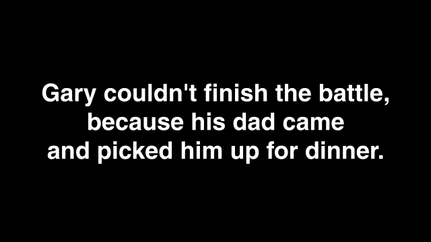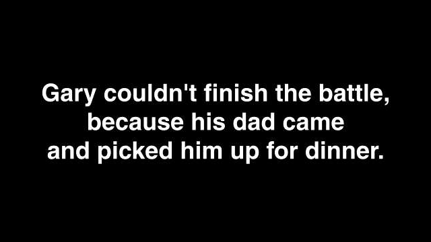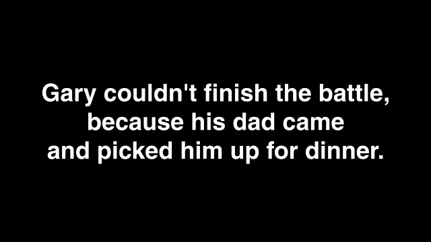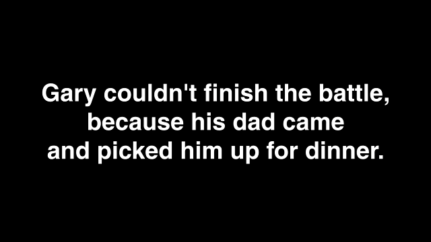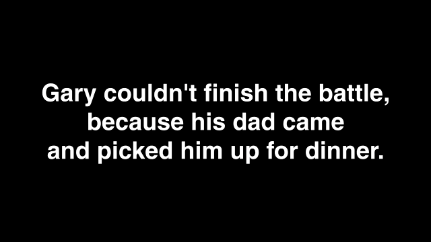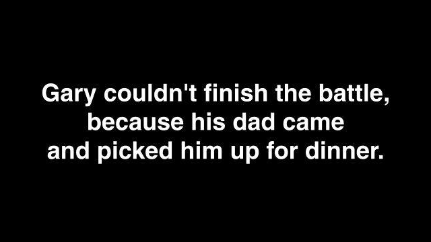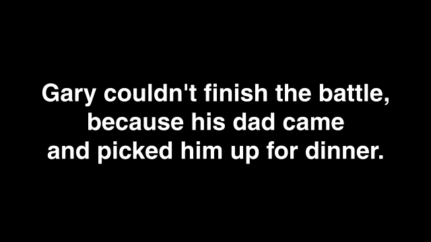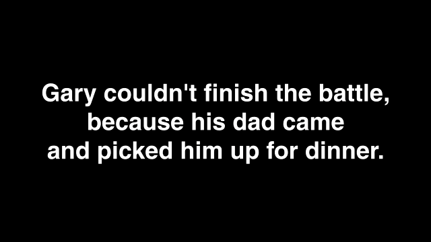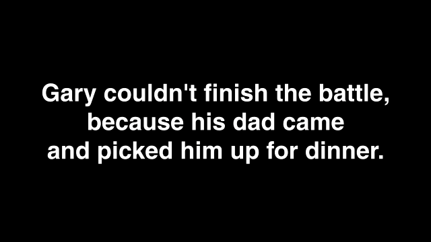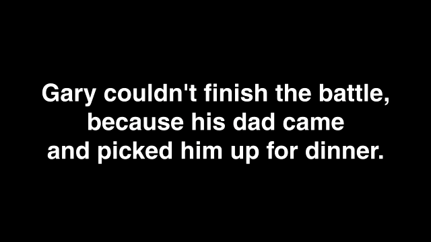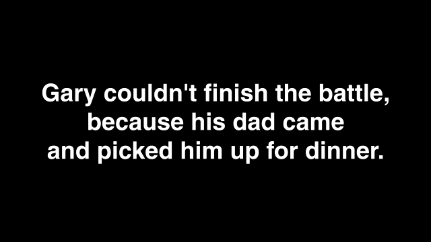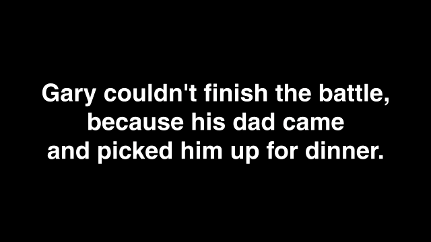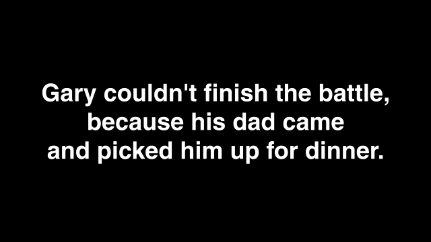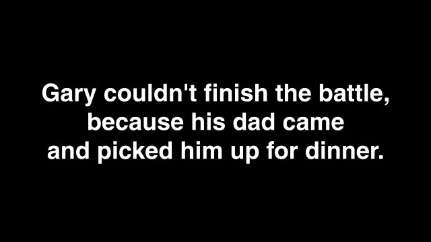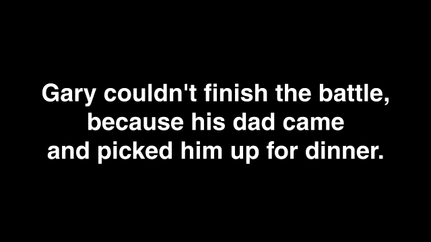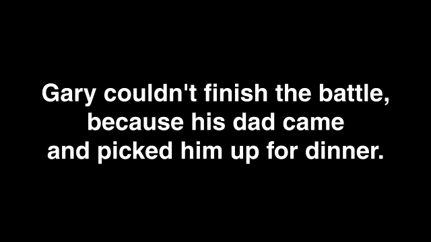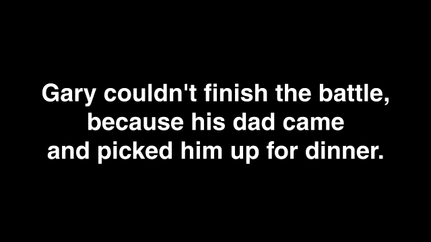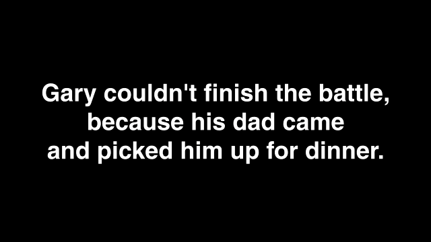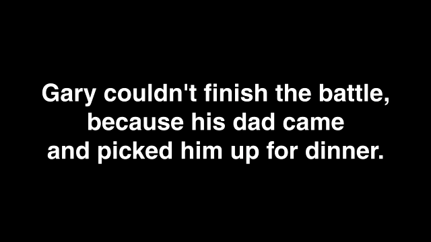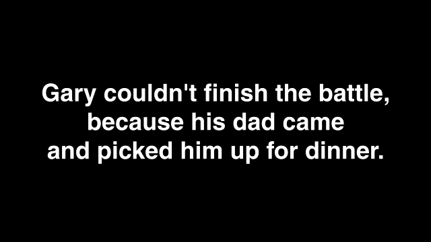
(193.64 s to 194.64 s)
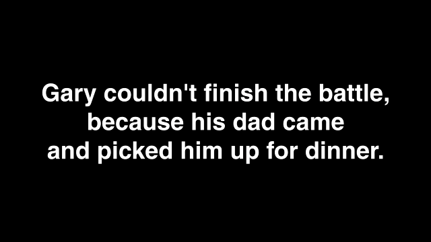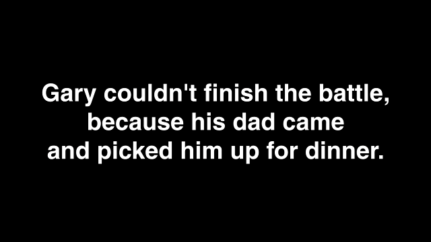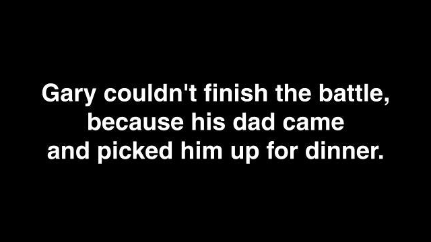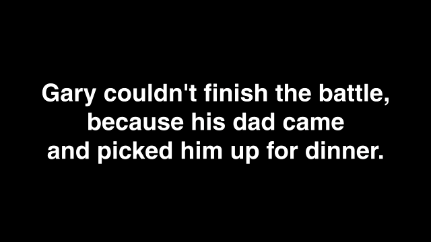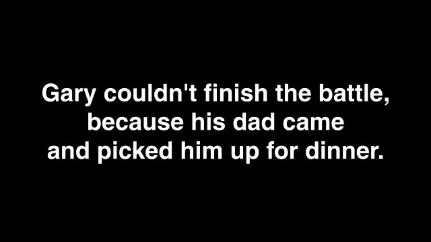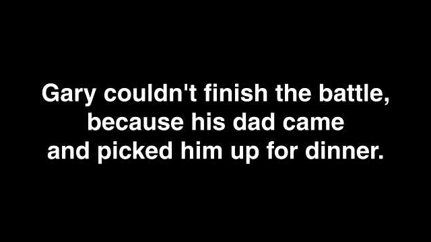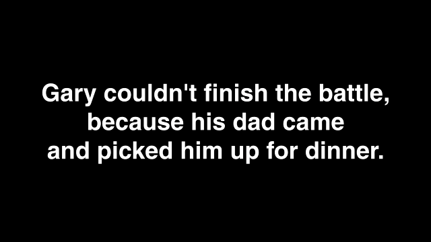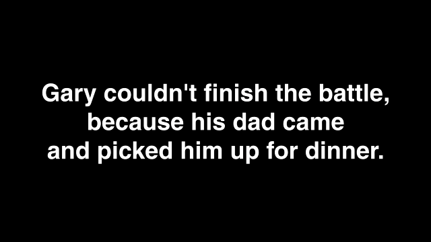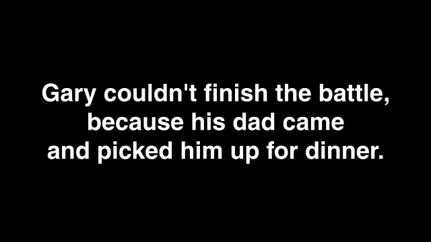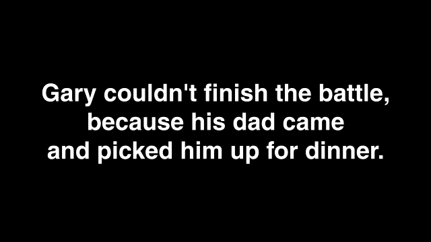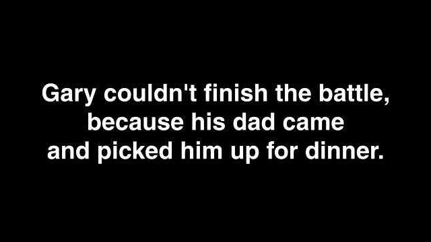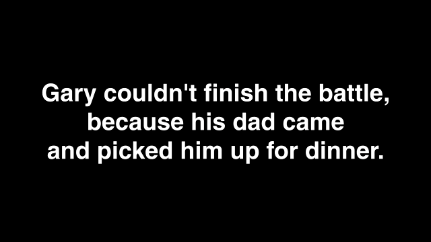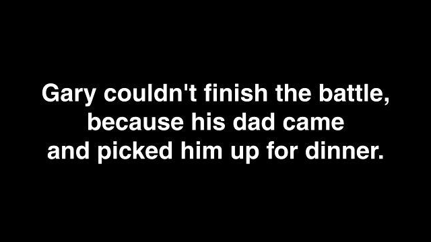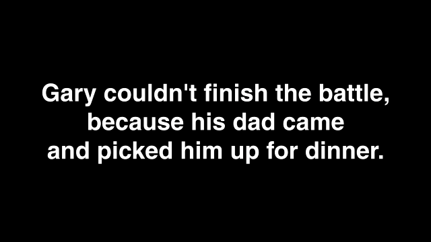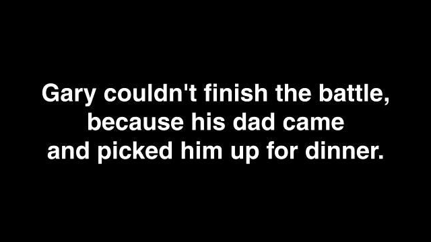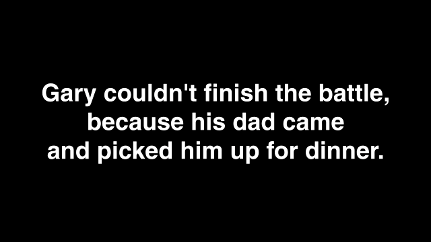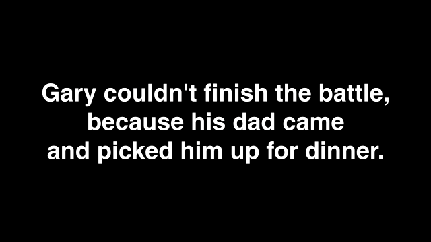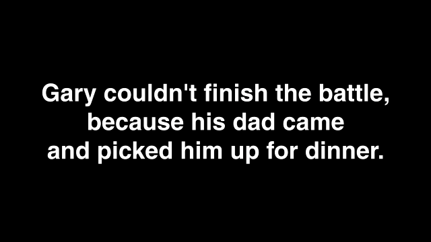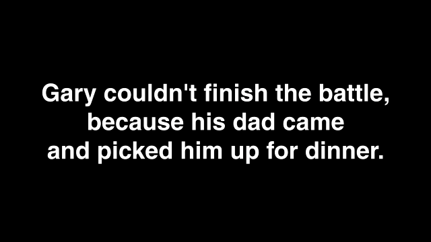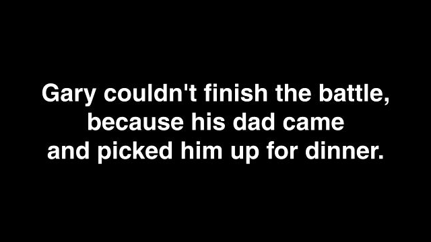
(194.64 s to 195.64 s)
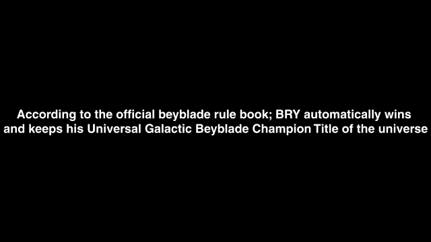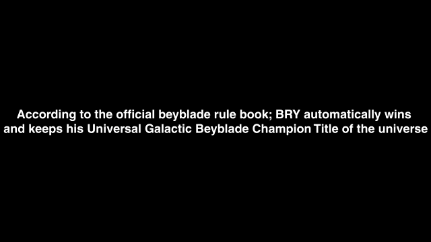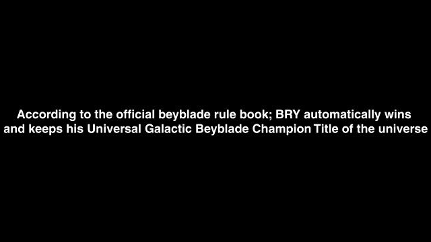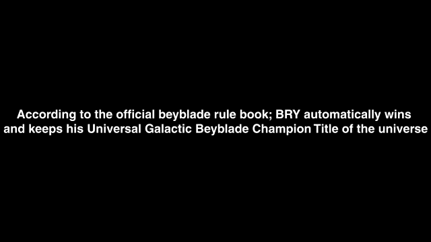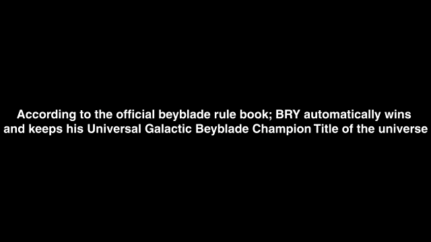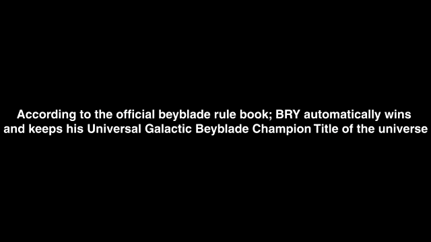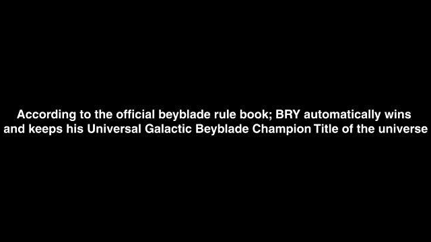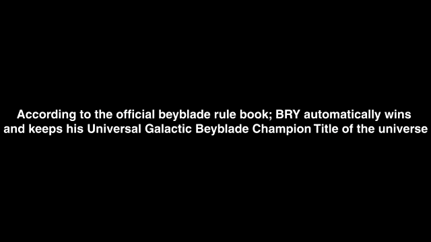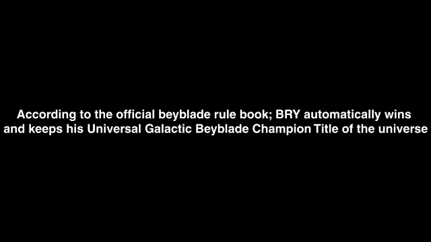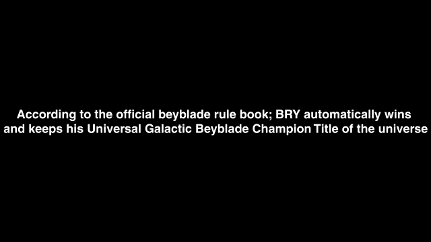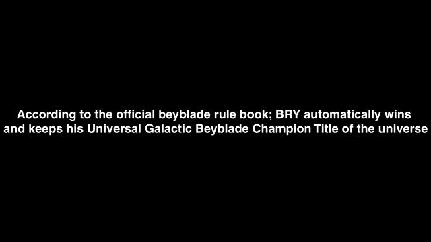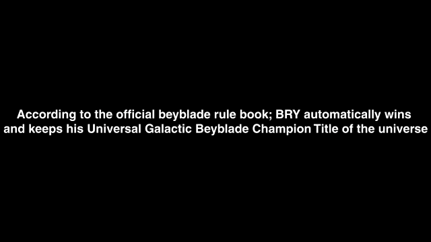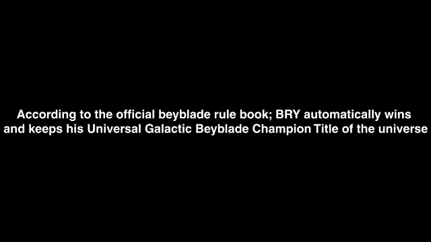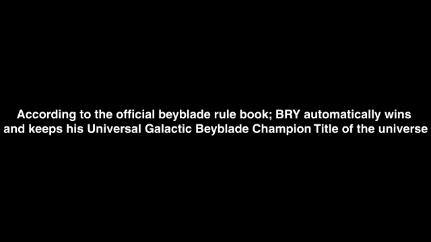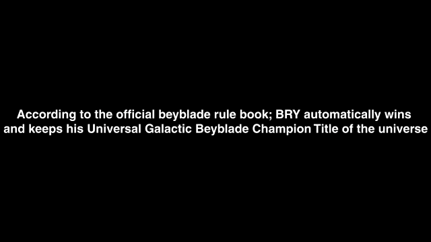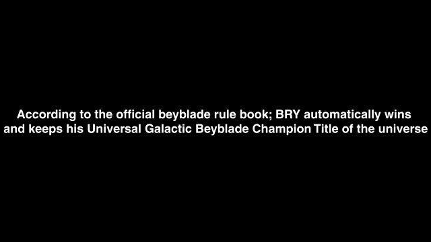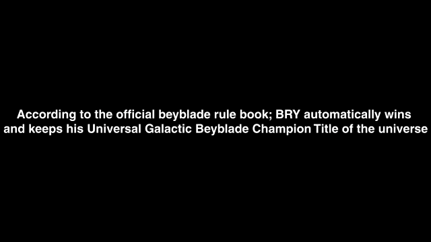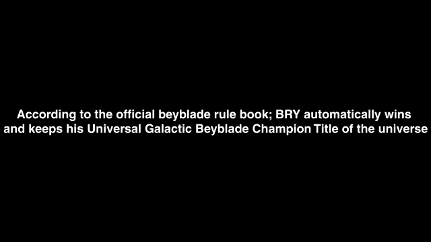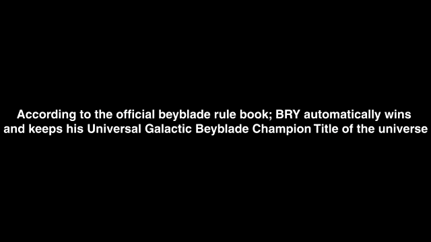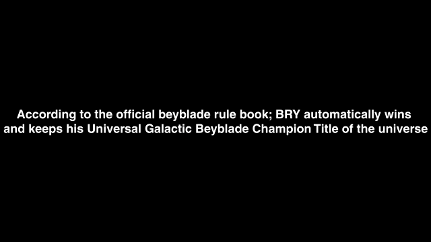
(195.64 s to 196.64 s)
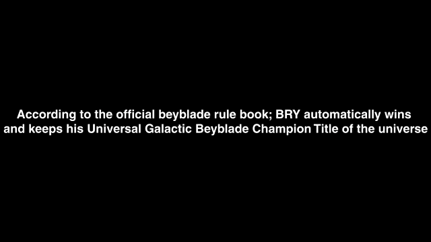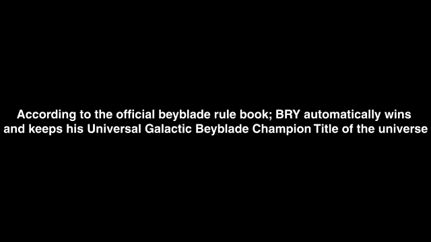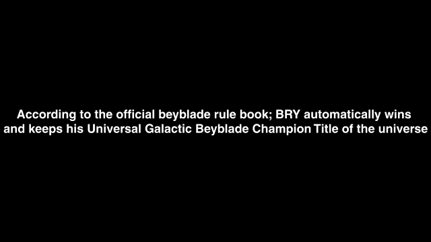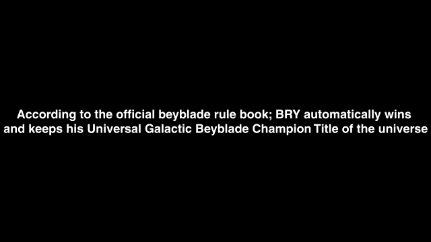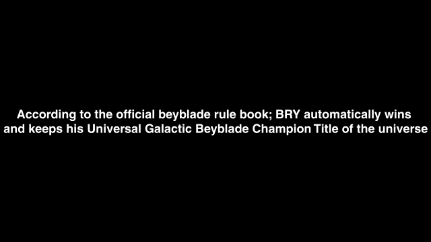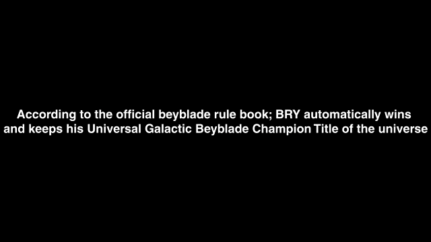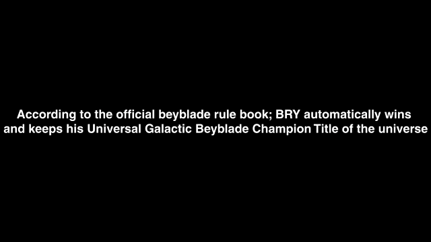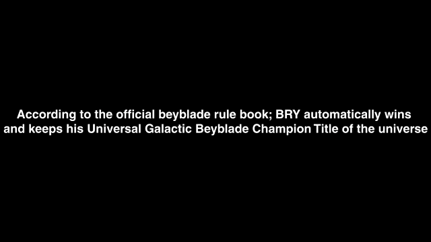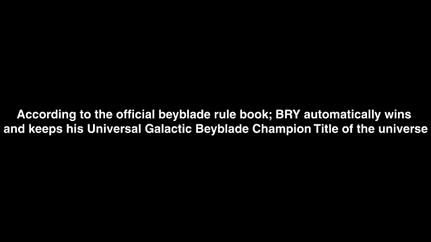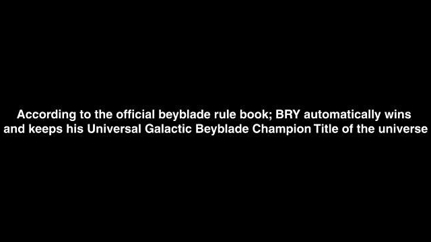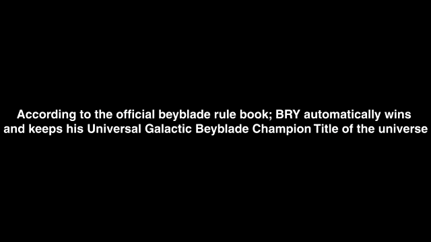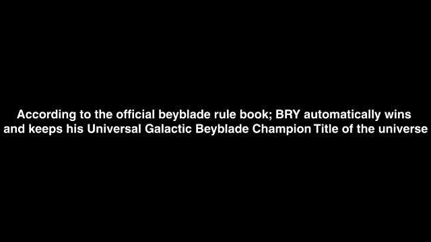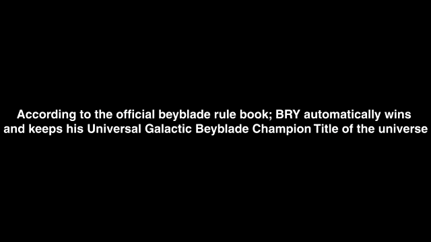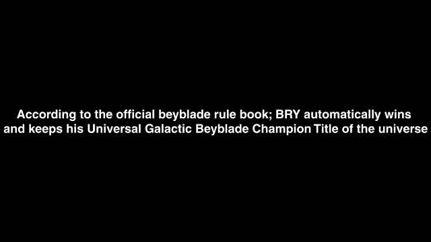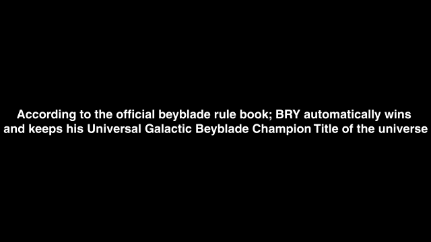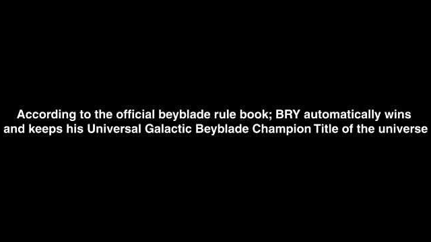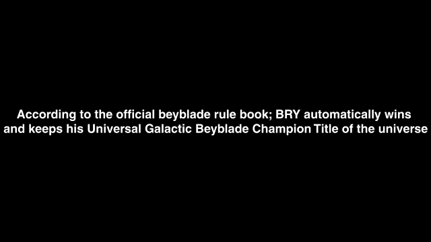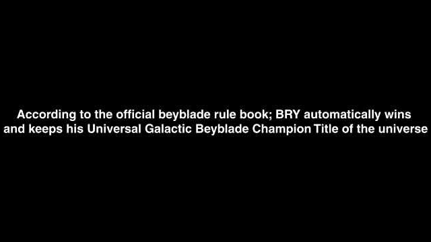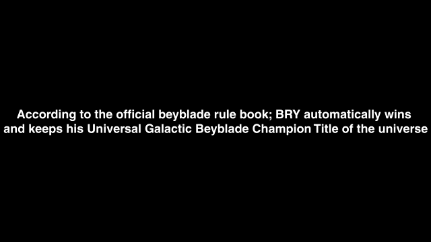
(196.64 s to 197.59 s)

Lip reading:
(no speaker visible)